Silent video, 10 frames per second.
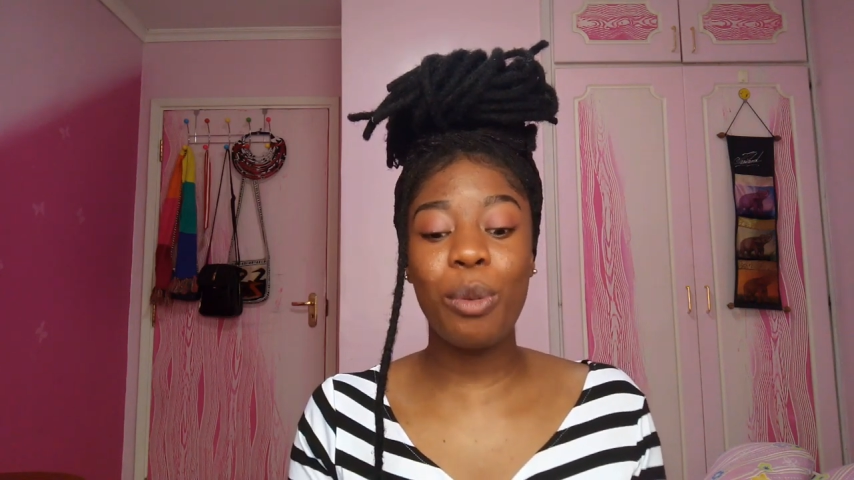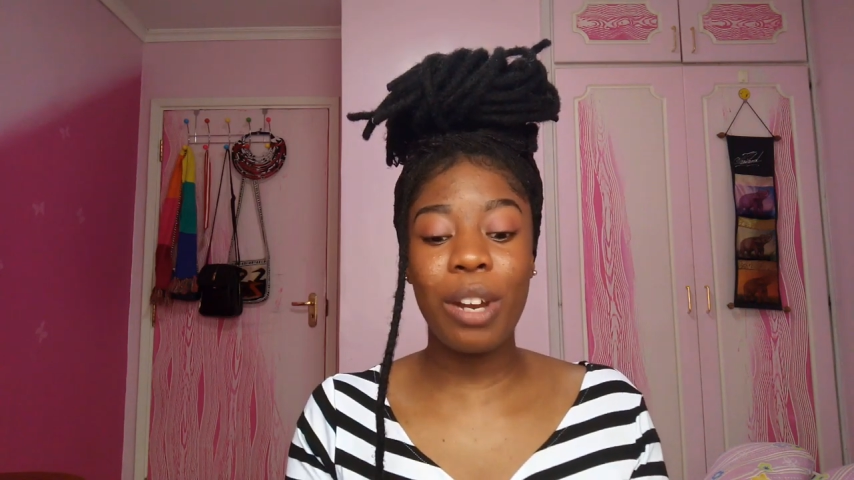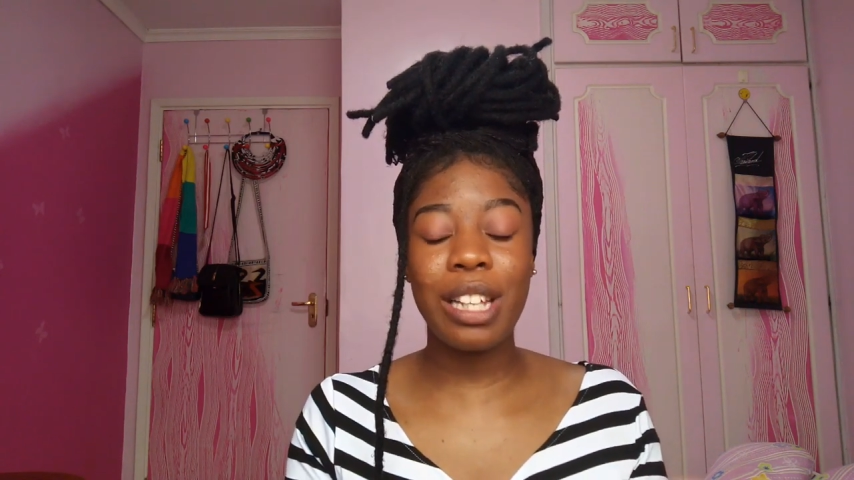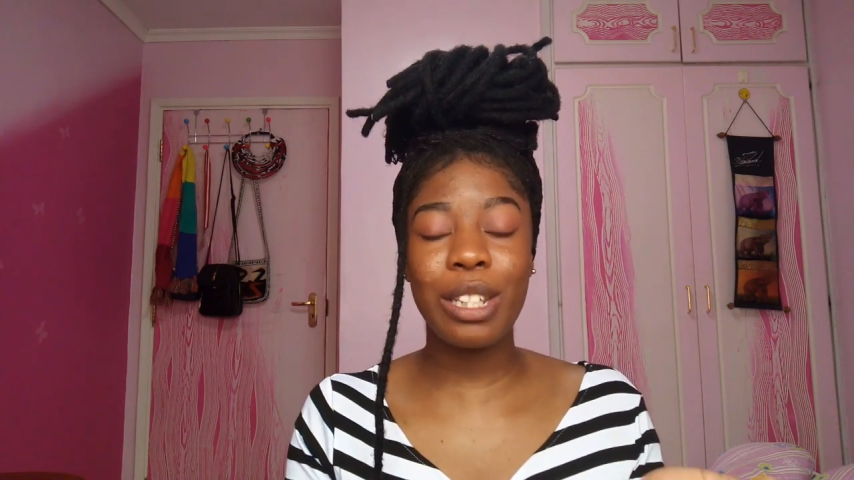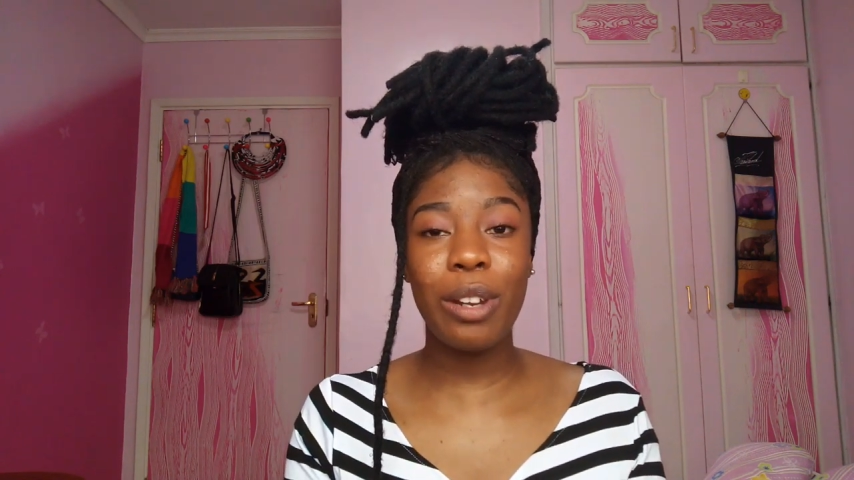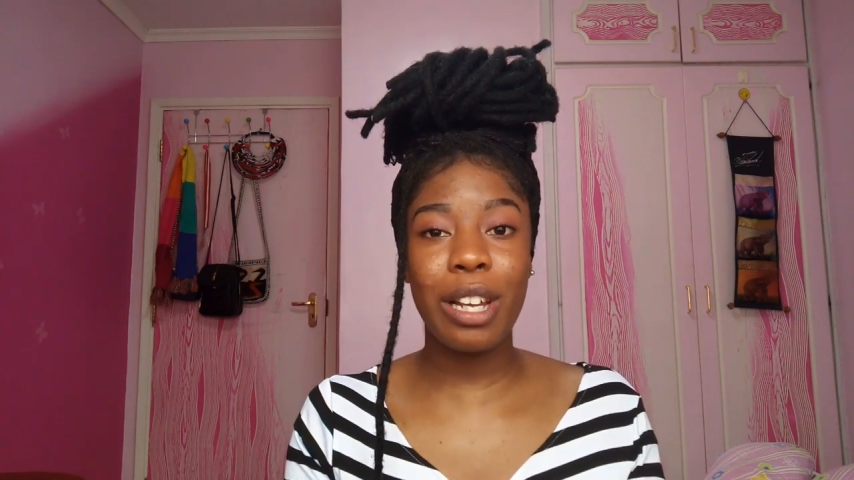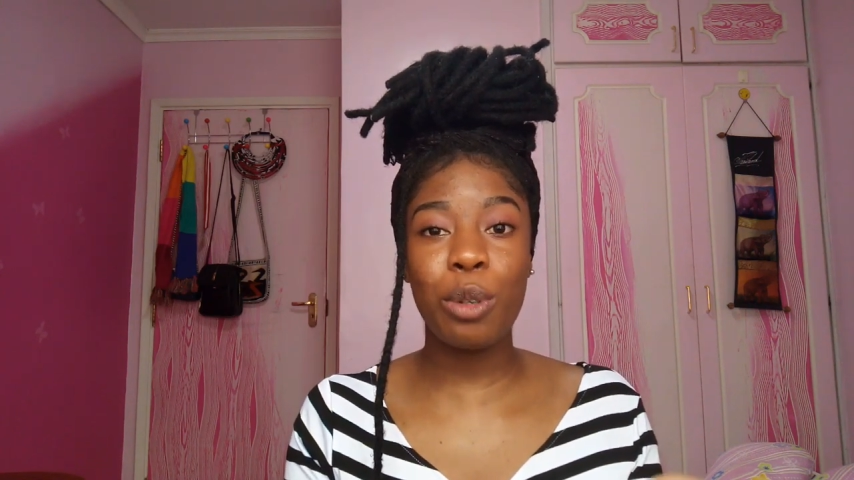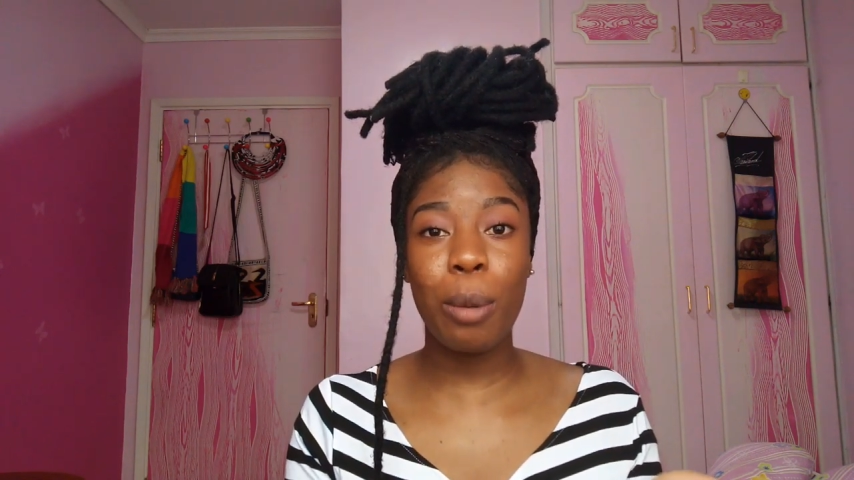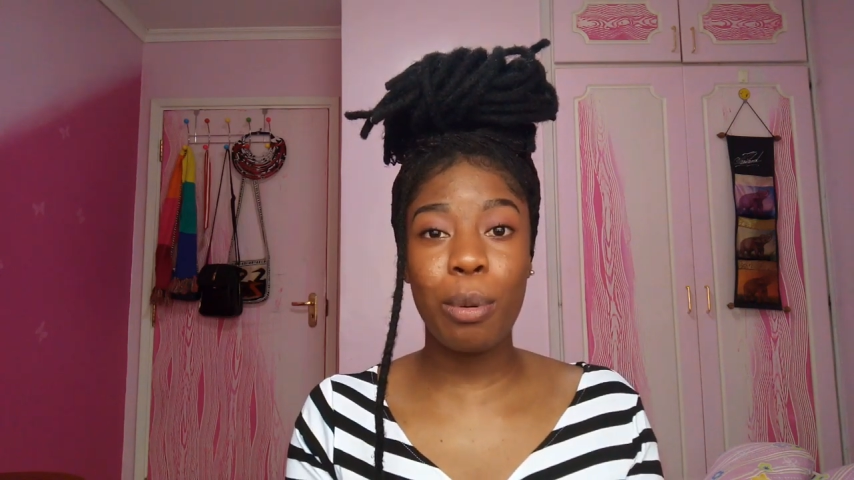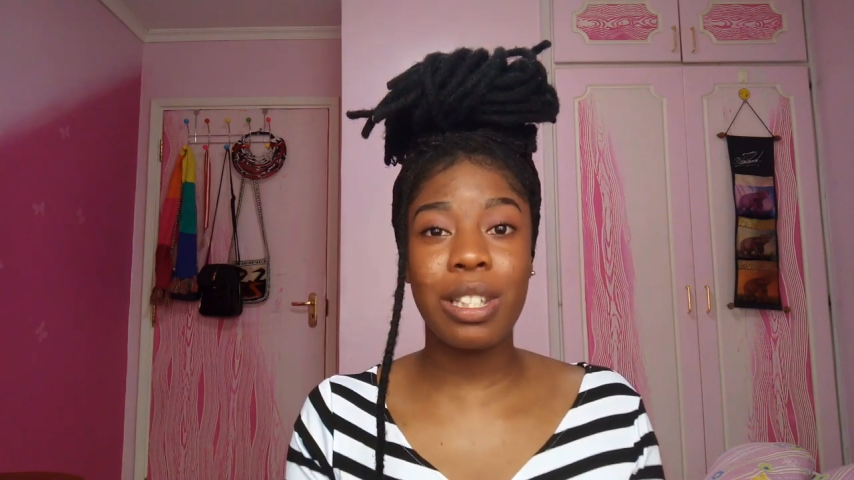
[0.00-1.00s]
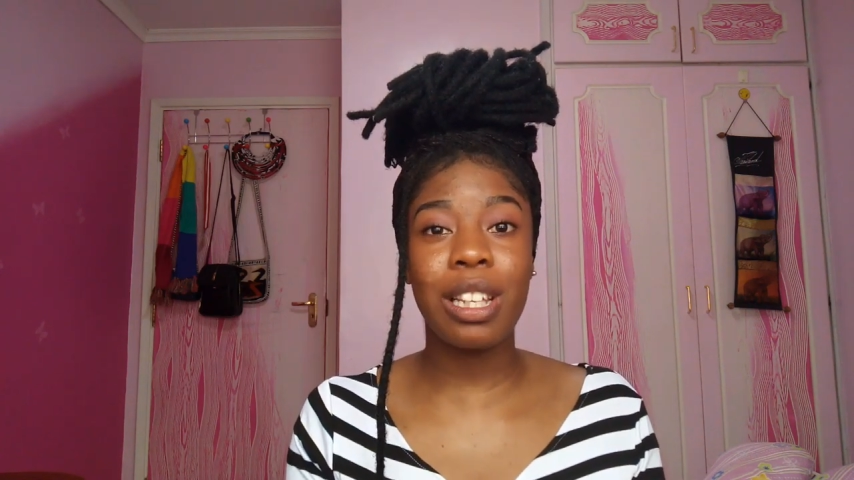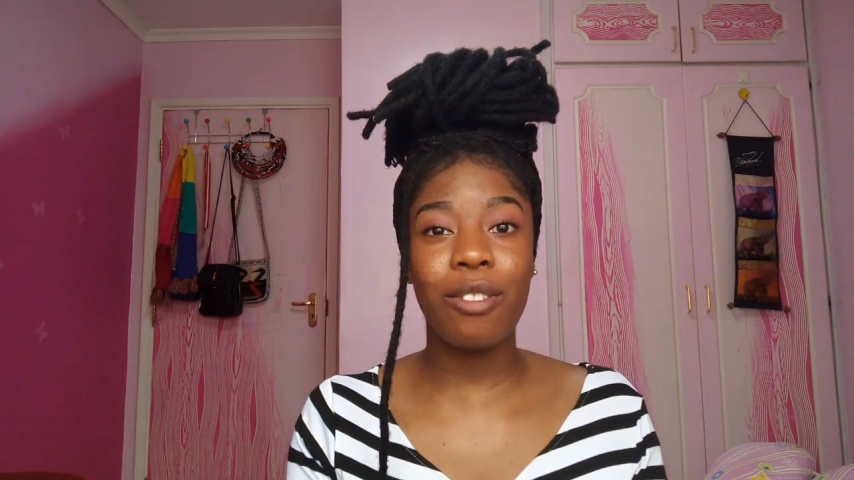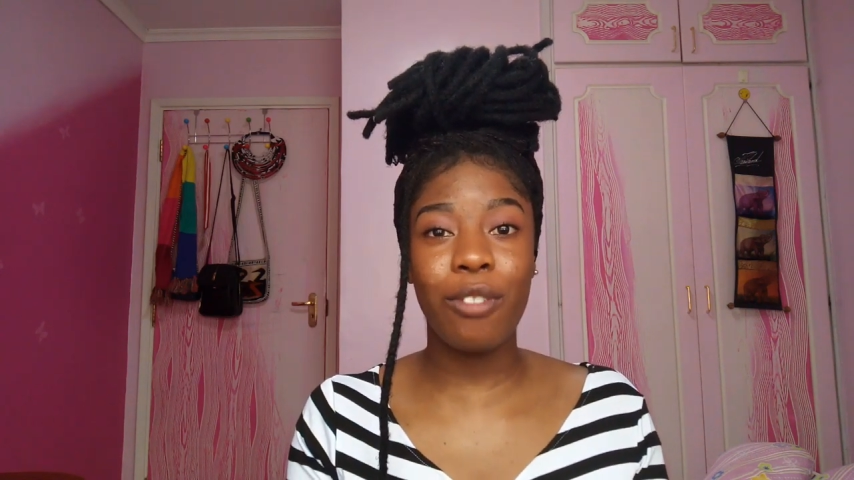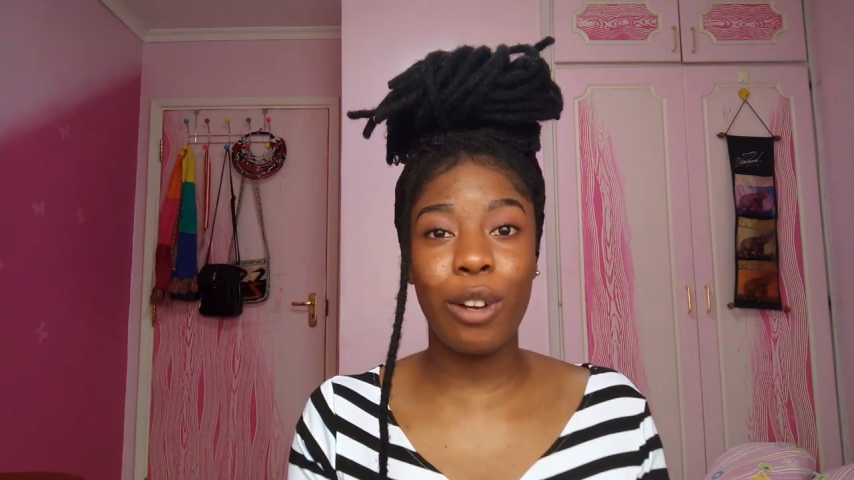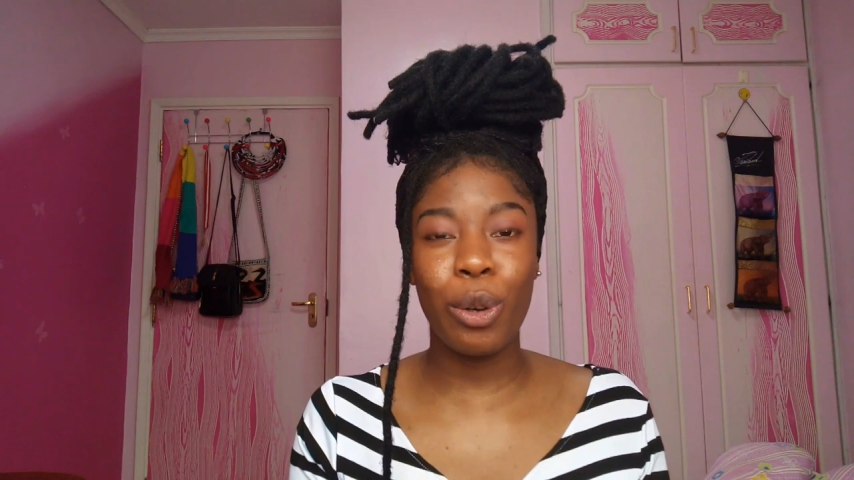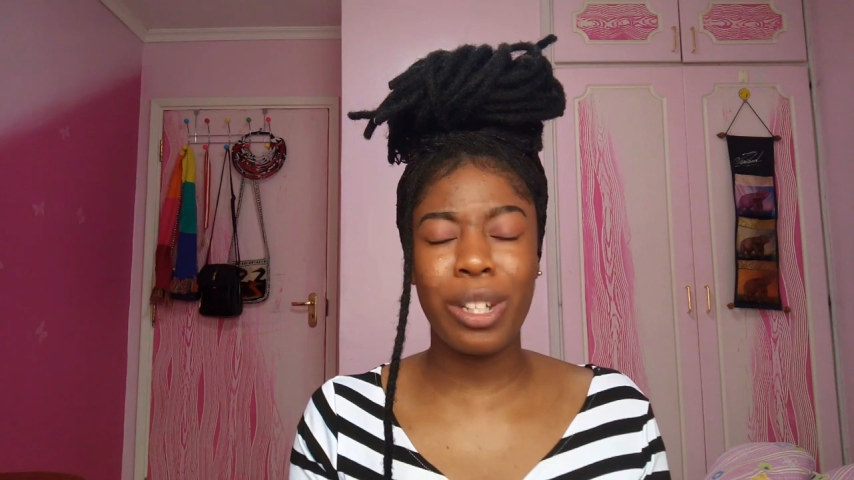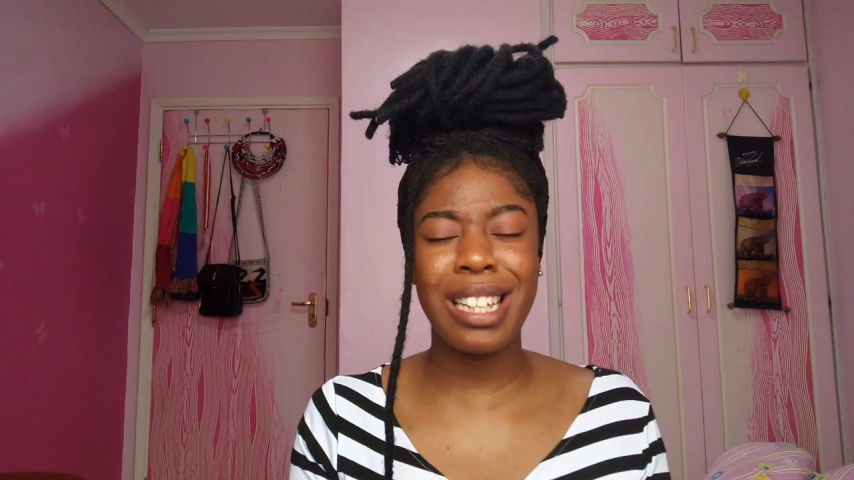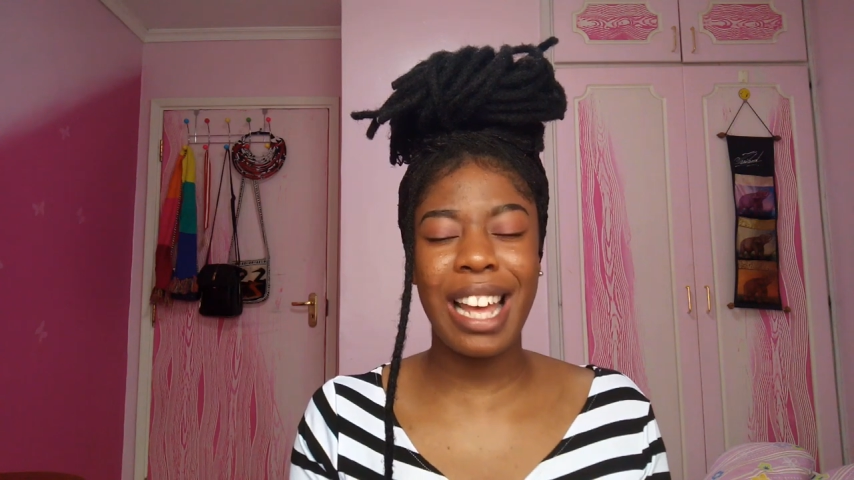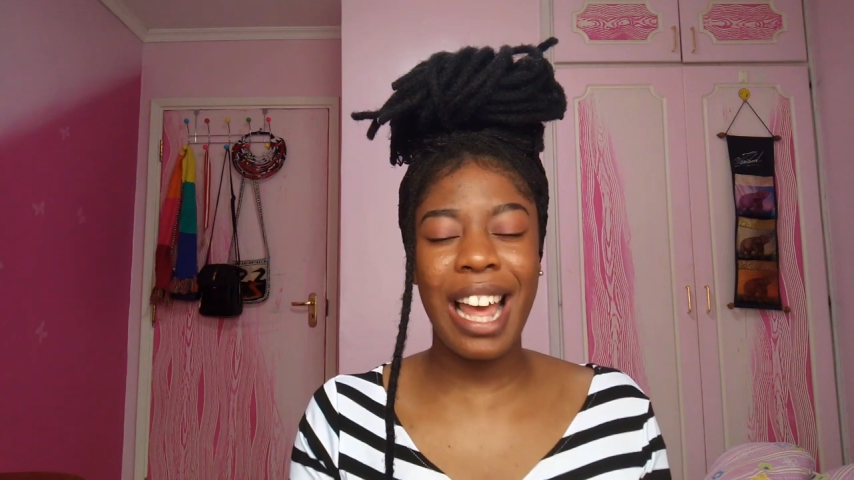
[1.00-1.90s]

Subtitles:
unaziona tu hapo zikifloat.